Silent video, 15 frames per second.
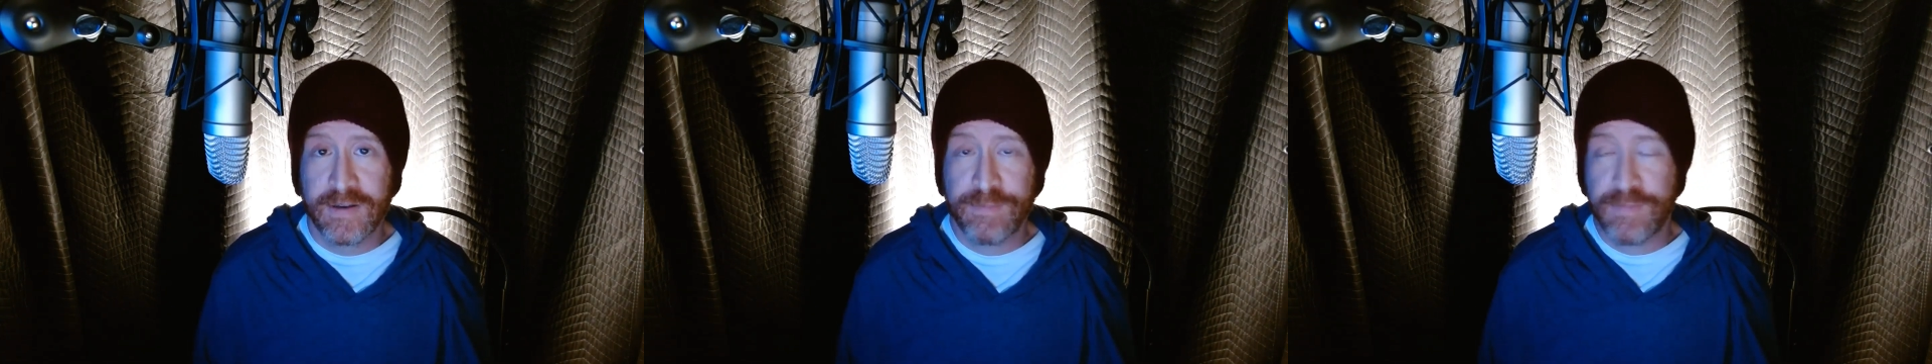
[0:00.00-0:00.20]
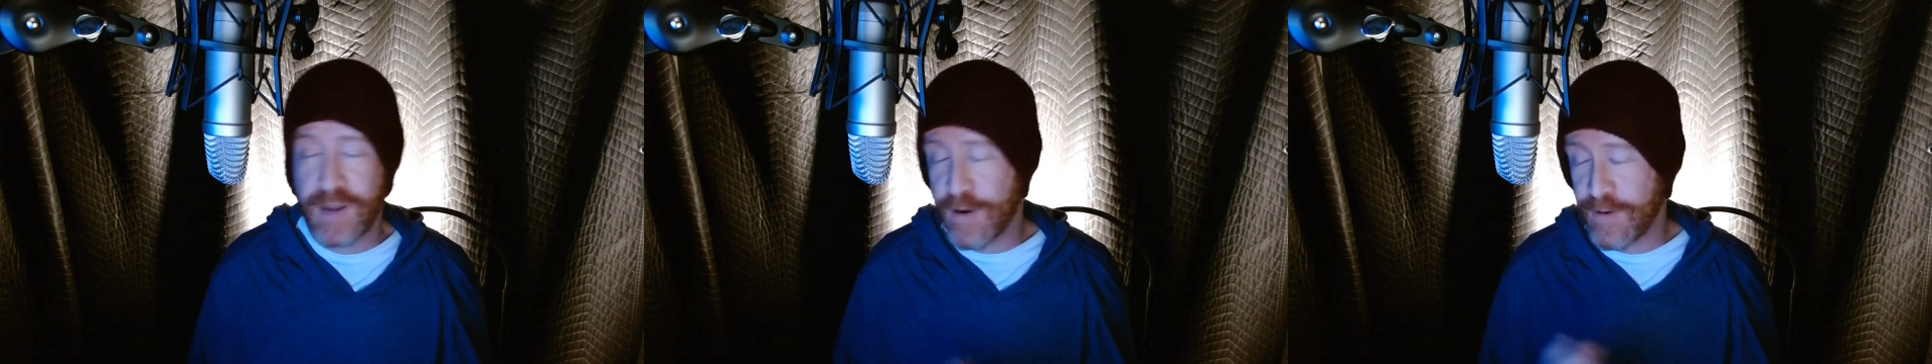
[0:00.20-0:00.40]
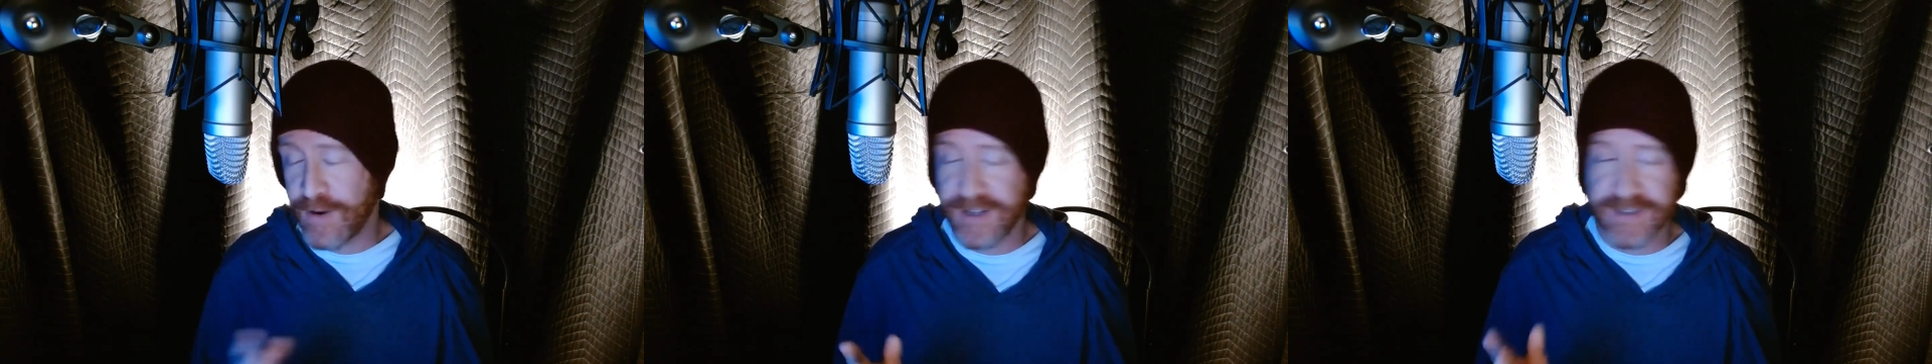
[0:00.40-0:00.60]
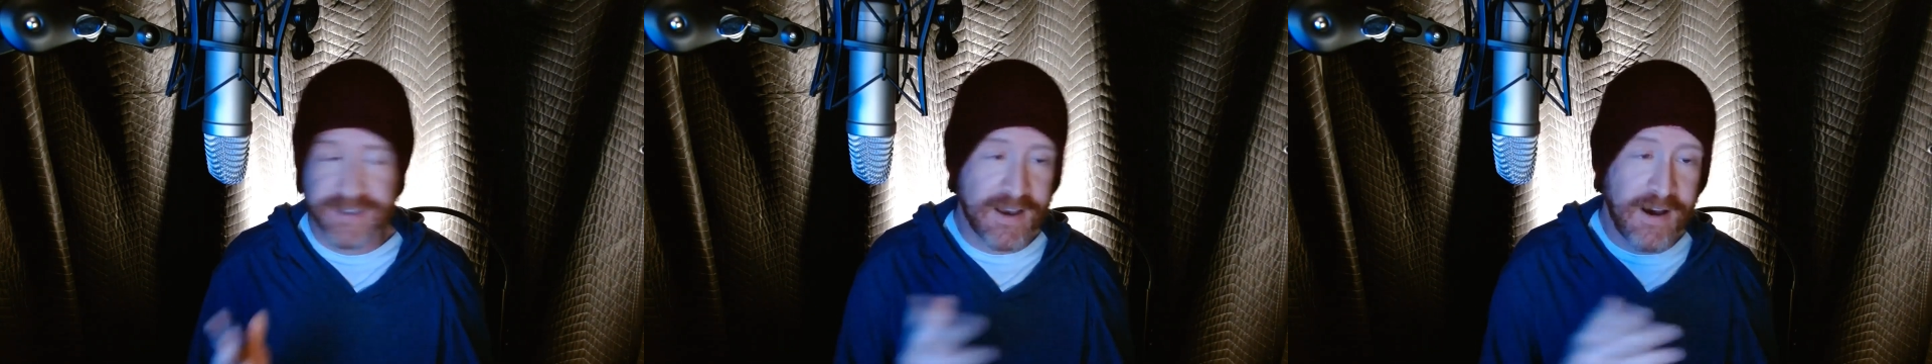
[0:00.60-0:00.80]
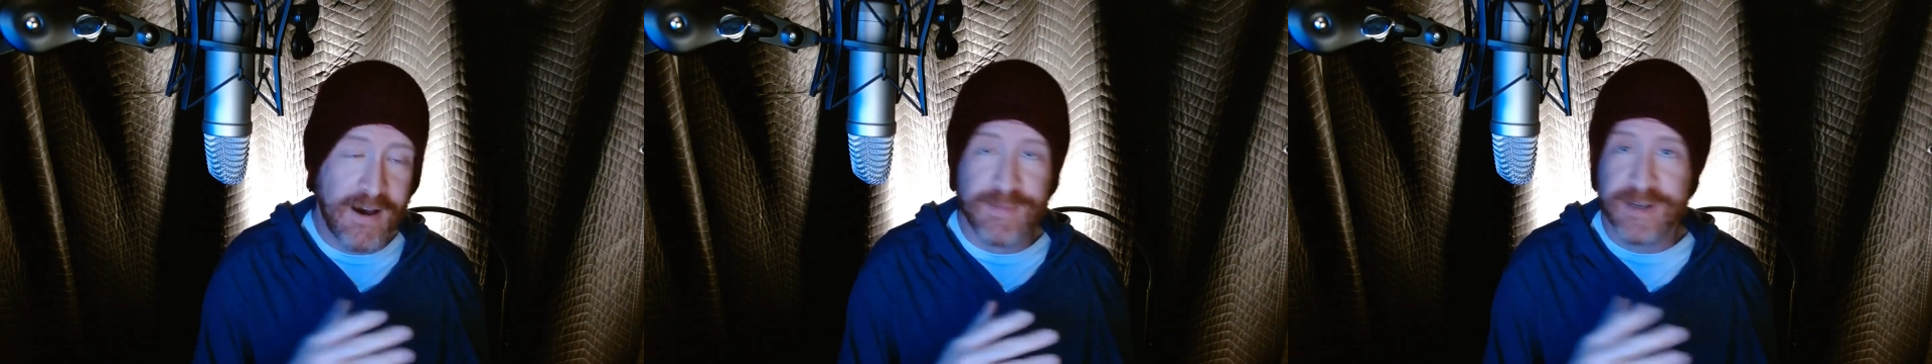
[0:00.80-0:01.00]
Periods,
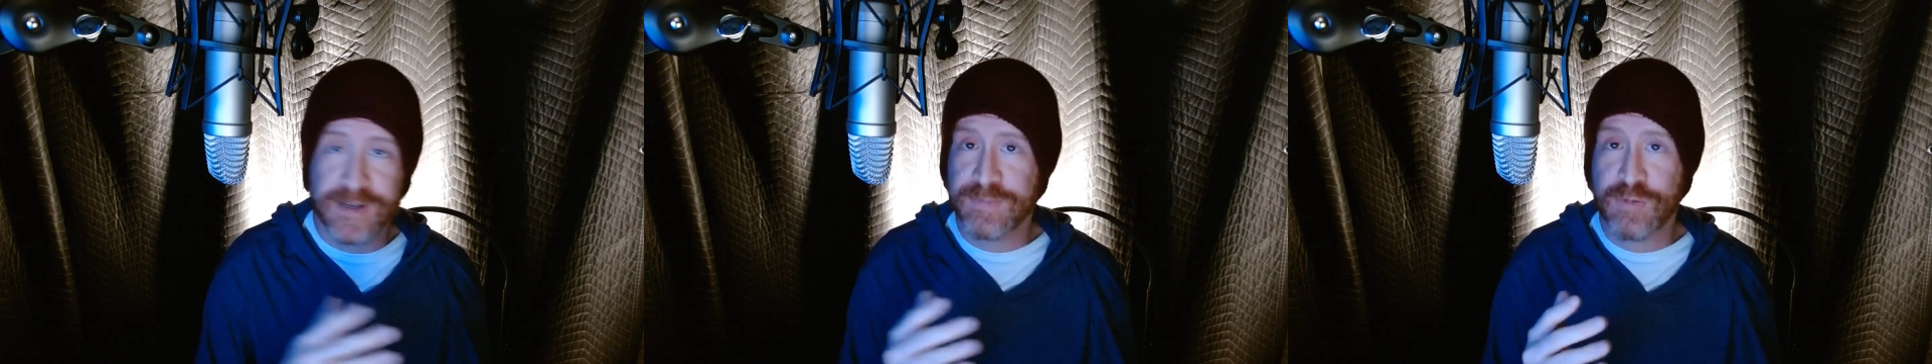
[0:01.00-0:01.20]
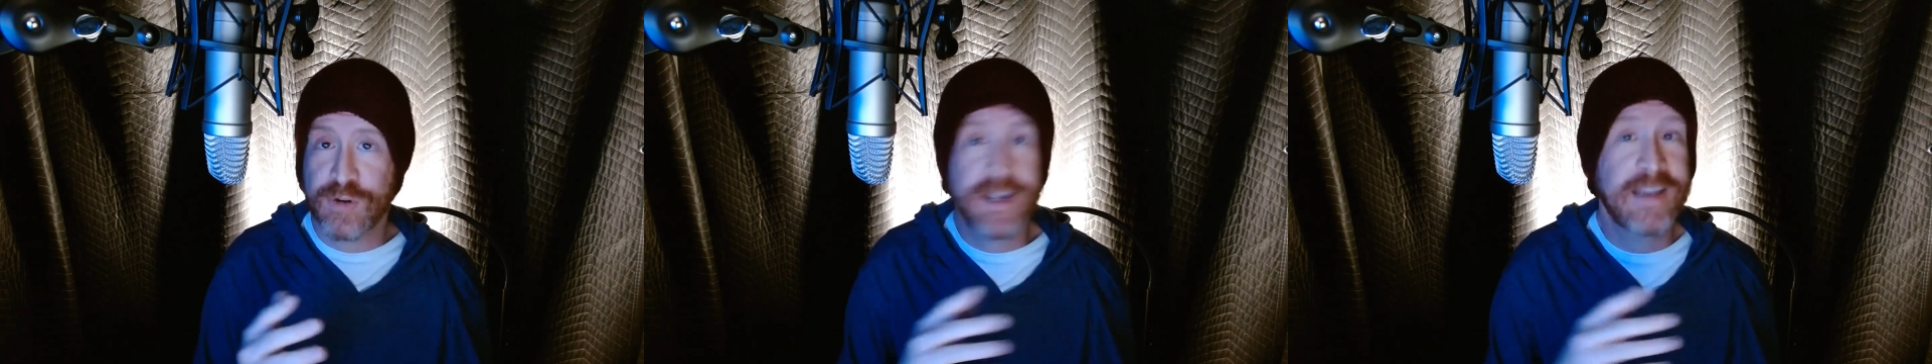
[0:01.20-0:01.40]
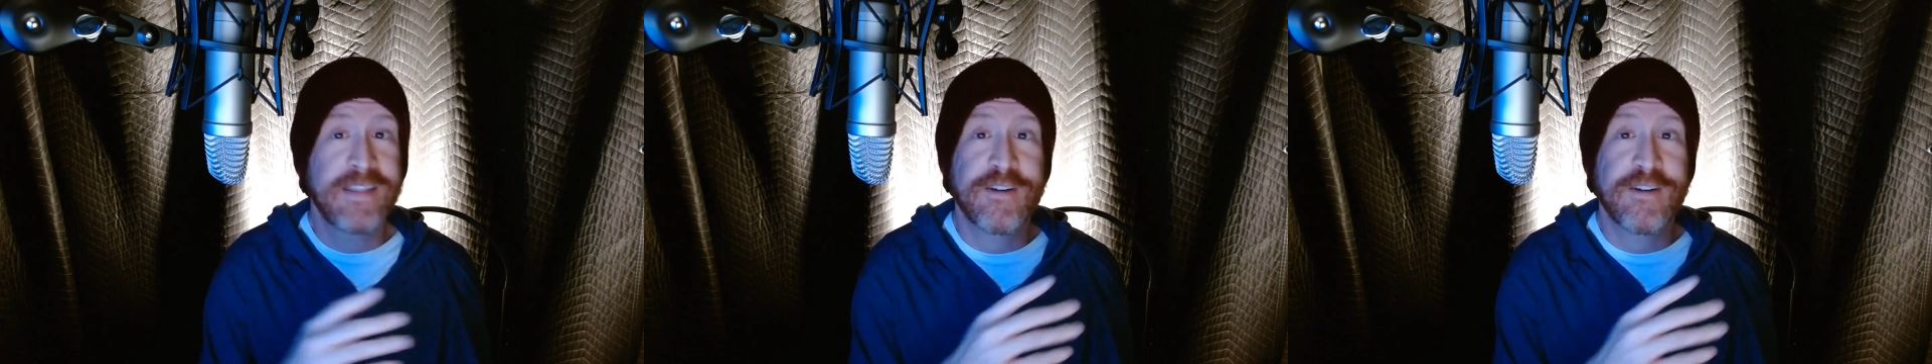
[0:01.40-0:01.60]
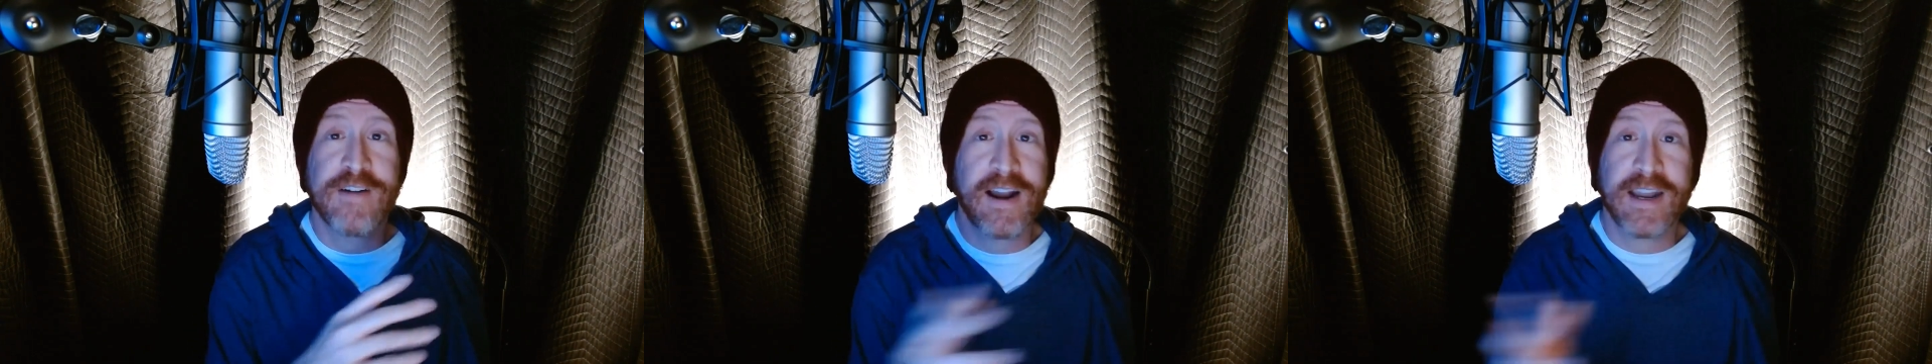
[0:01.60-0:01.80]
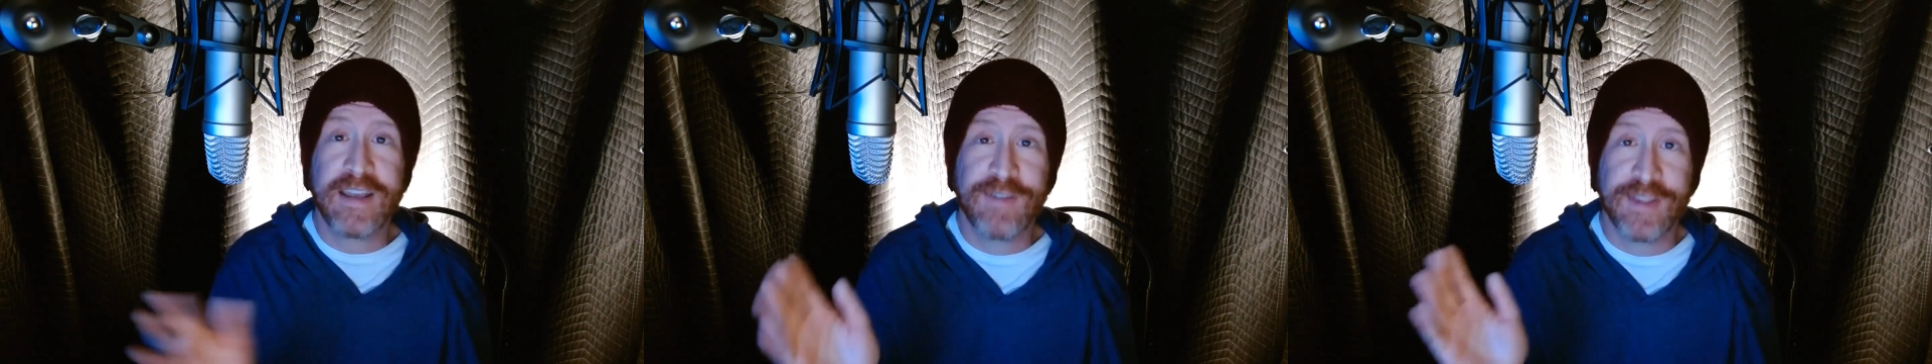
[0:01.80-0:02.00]
commas, pretend they're
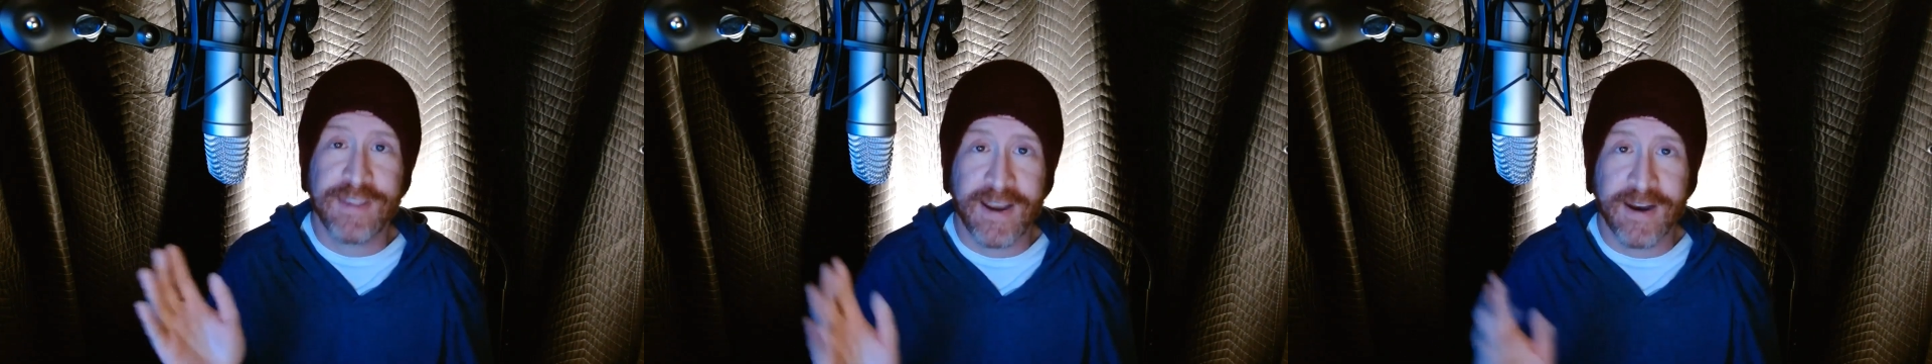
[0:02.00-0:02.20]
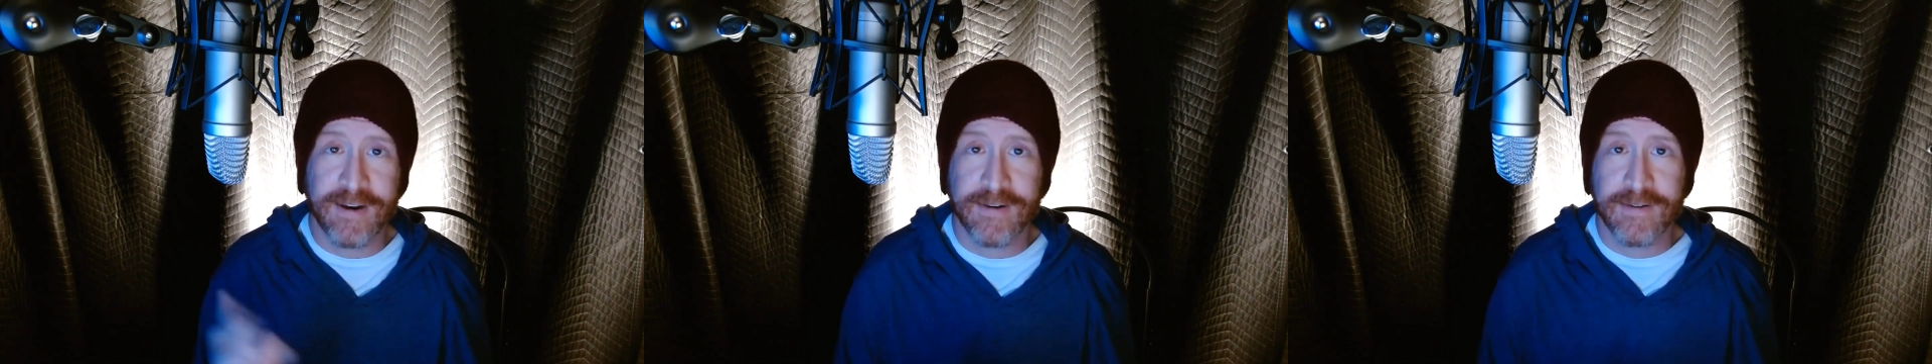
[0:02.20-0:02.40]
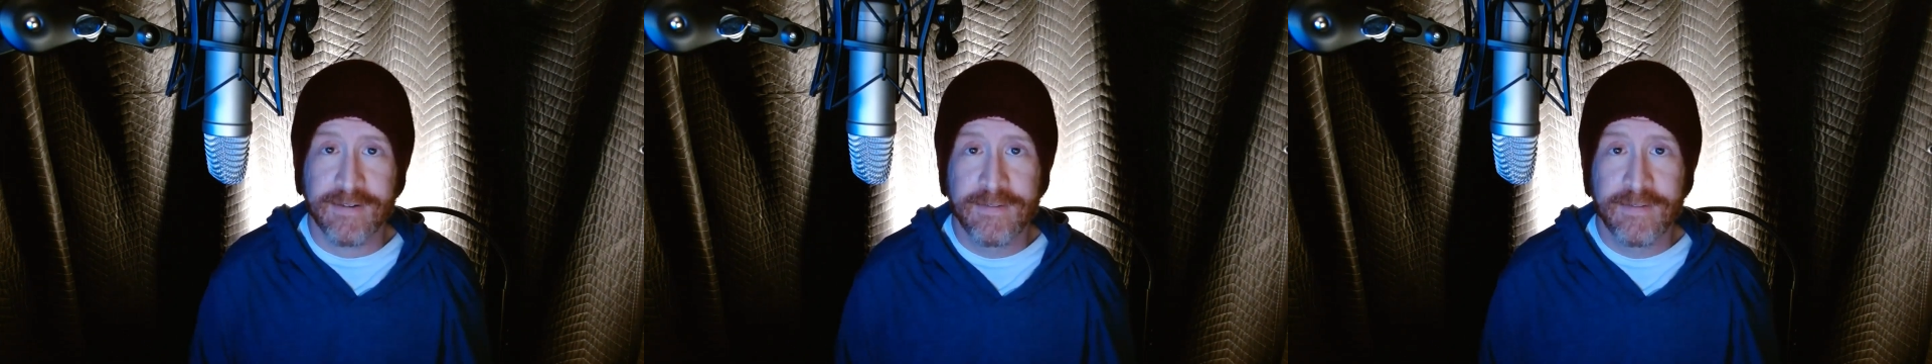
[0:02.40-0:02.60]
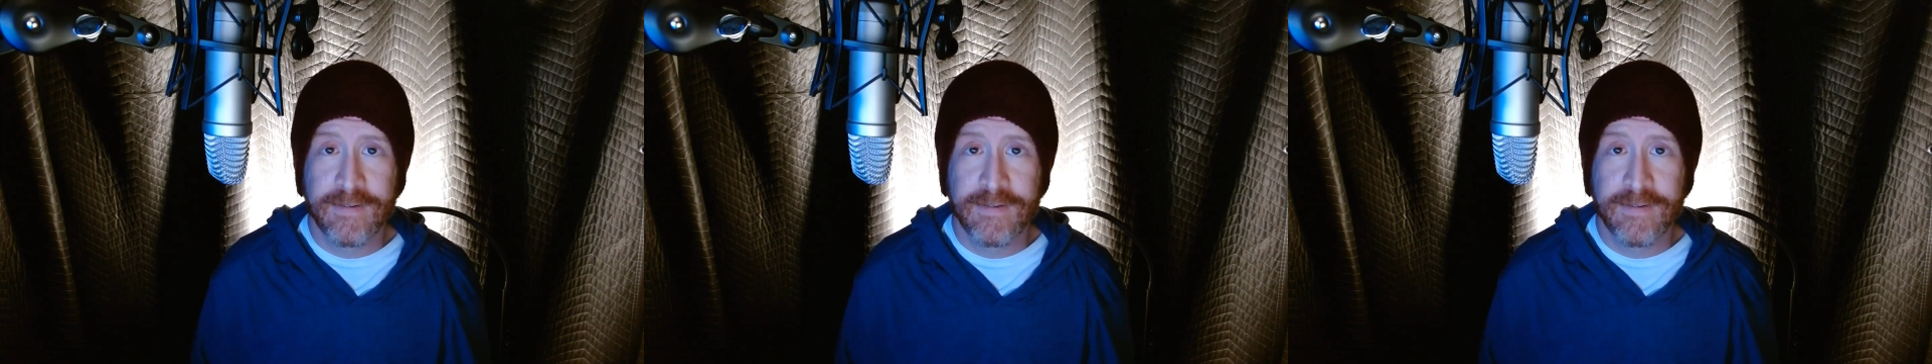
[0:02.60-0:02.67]
not even there.